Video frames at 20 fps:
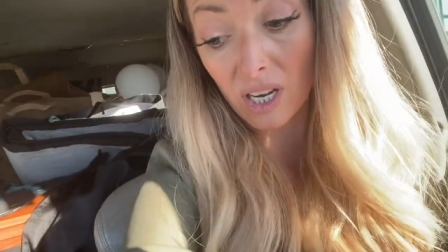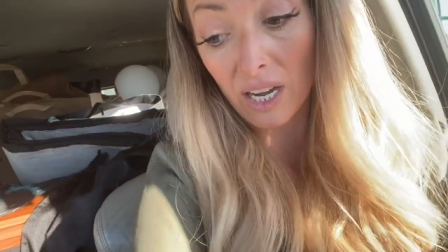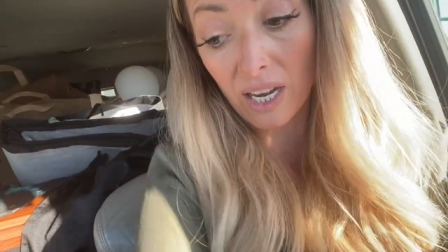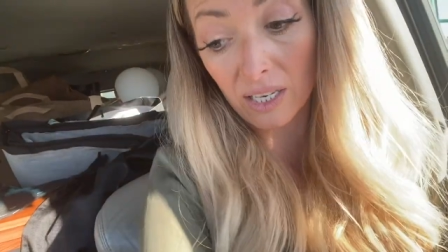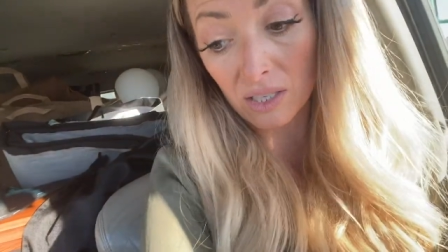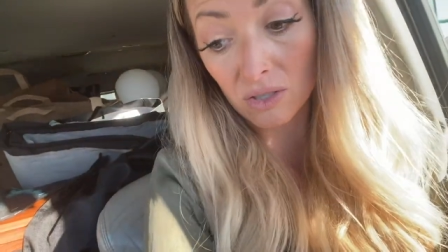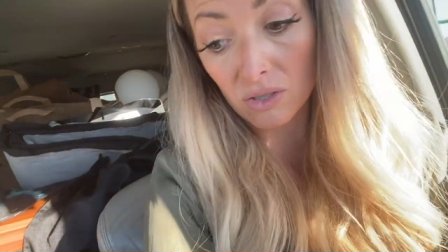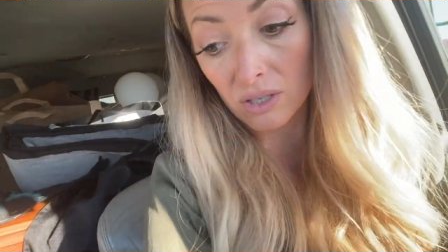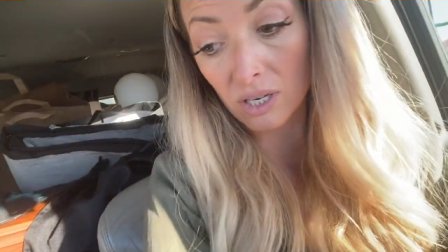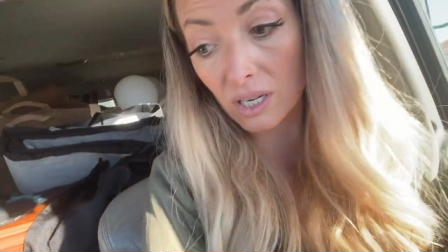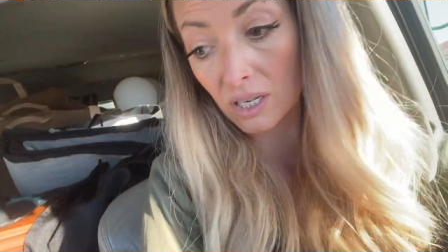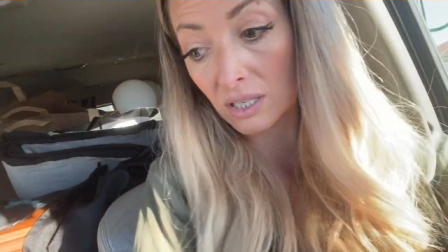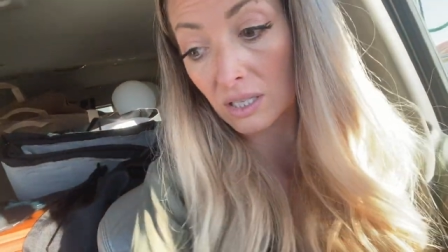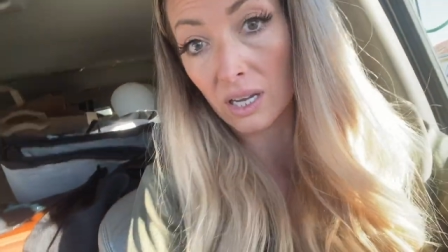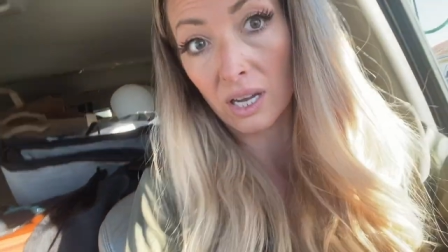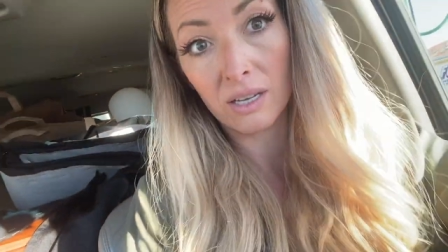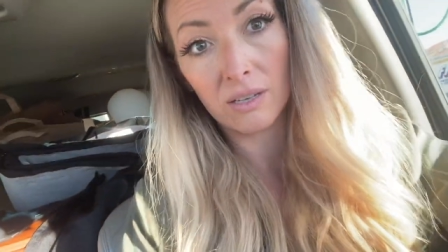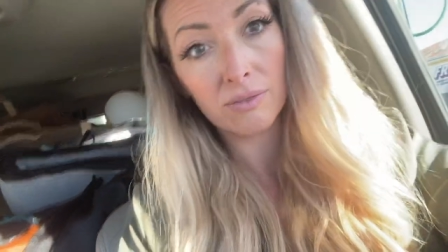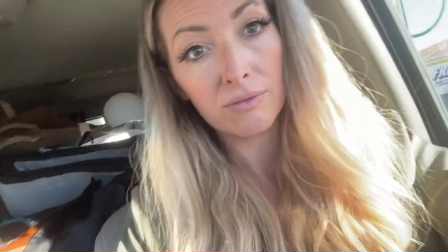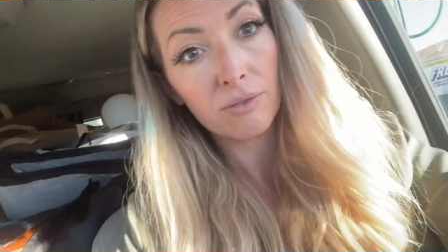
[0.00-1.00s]
extra,
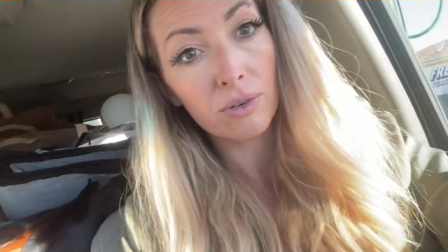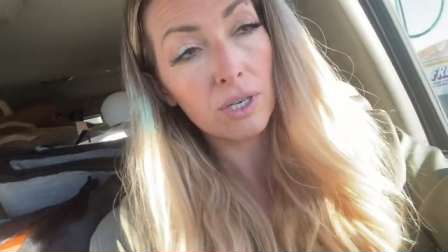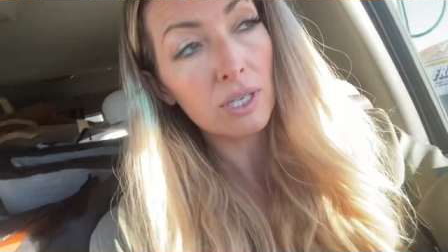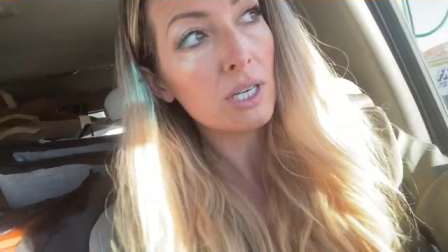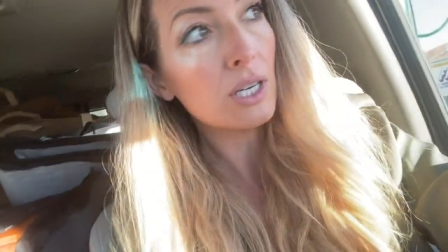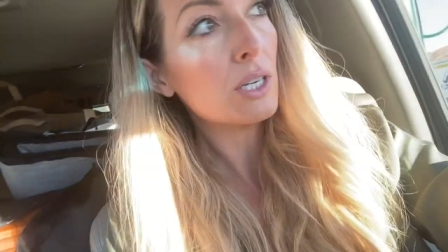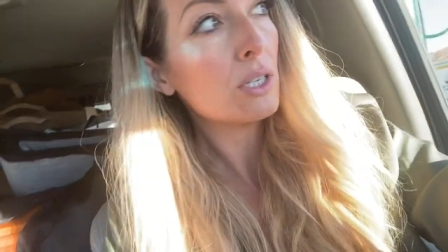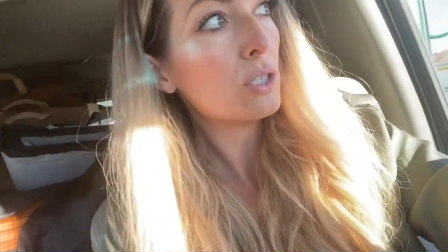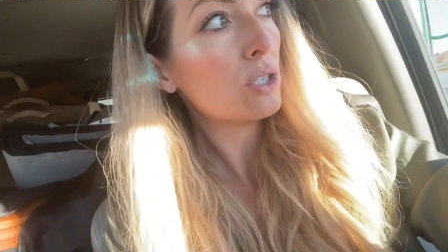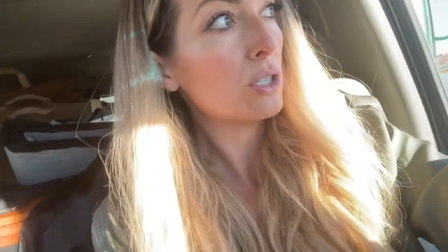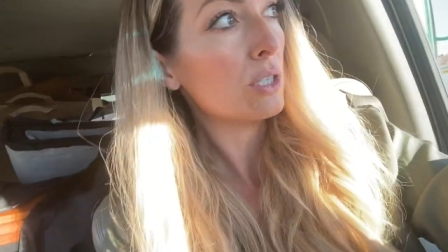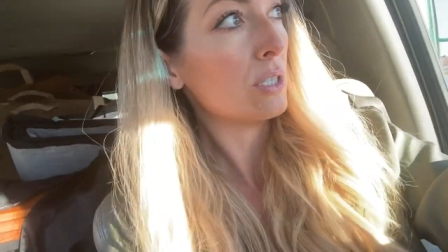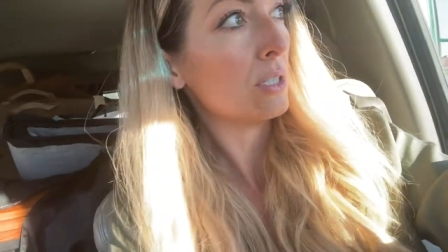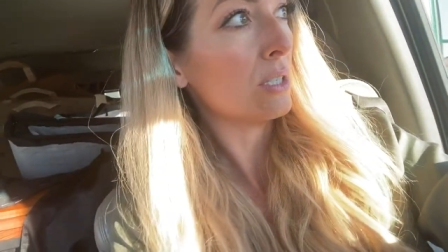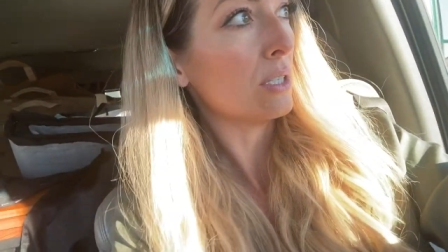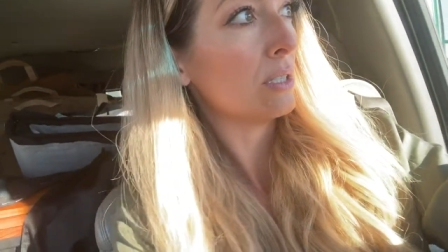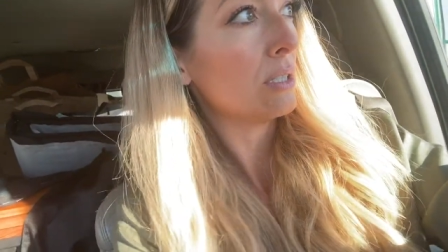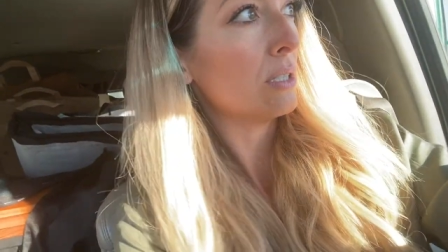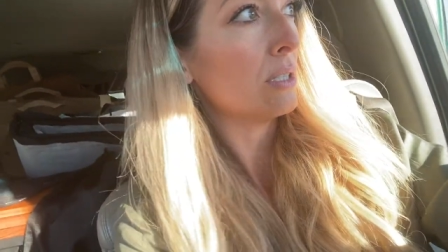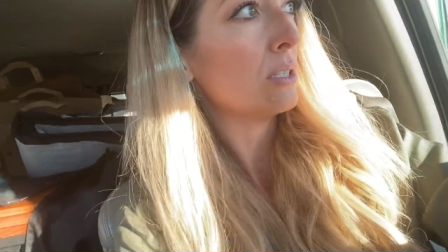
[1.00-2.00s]
California. She's
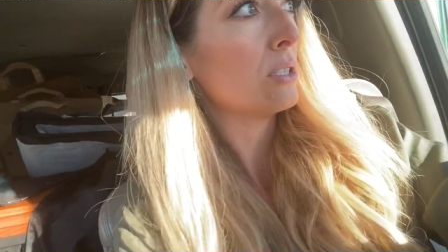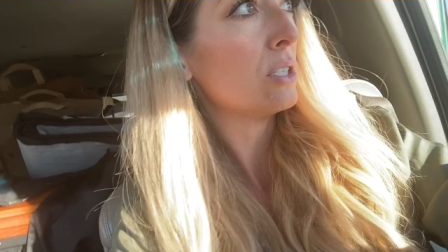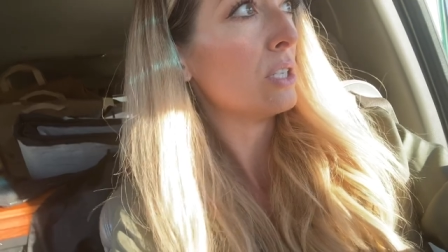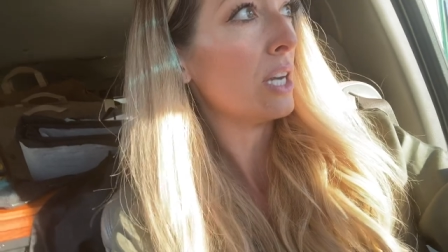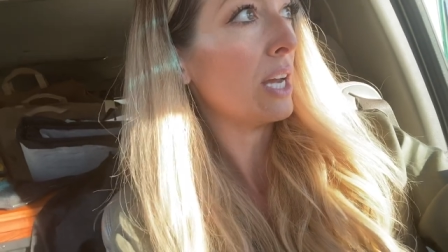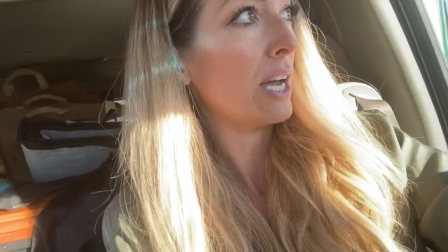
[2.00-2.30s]
just, she